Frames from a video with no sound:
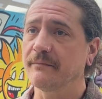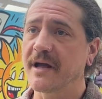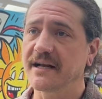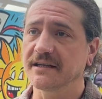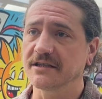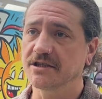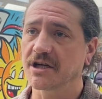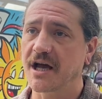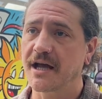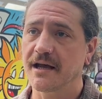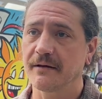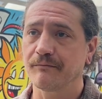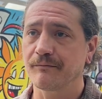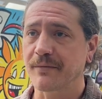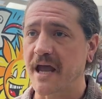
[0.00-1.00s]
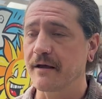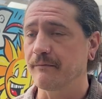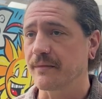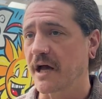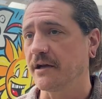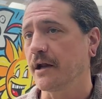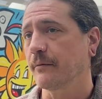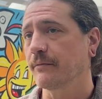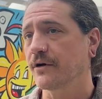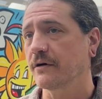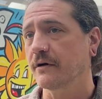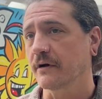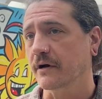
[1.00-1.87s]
made a giant paint by number